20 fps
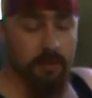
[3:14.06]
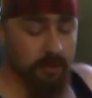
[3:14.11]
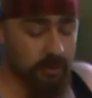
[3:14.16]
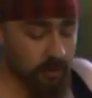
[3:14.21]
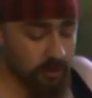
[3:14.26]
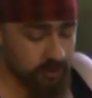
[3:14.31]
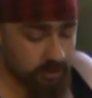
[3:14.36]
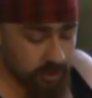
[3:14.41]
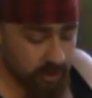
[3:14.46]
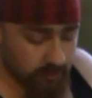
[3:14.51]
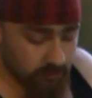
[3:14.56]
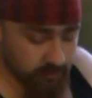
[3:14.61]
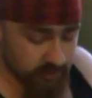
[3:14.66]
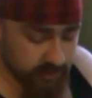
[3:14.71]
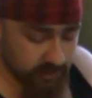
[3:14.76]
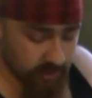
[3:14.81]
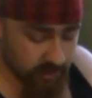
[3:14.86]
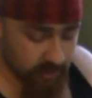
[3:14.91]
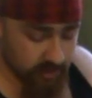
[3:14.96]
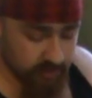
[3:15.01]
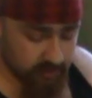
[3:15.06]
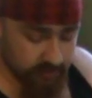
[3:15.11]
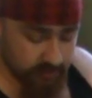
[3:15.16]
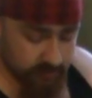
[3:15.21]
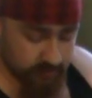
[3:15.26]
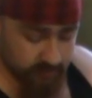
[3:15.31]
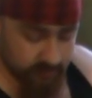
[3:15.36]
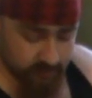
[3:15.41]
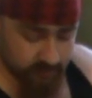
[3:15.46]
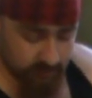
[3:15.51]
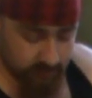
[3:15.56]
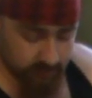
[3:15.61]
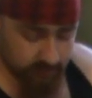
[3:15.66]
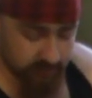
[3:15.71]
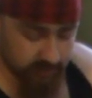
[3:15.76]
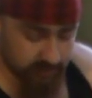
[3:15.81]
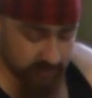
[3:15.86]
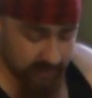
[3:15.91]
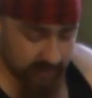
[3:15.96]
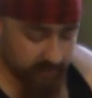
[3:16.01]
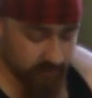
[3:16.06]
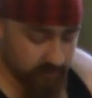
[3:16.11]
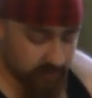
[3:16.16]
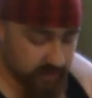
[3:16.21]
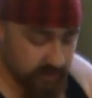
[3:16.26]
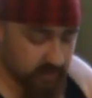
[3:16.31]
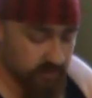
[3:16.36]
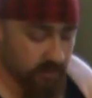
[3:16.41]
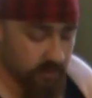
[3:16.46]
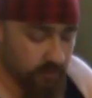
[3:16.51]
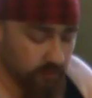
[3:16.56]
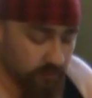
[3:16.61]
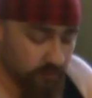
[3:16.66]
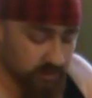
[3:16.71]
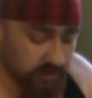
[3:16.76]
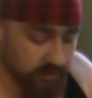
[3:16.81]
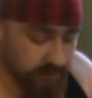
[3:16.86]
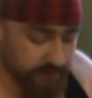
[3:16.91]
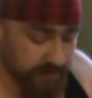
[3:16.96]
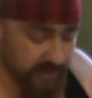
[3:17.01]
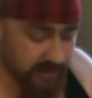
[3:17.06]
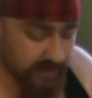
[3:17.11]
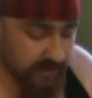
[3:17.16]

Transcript: Gun show was good. It was out in Oaks, PA.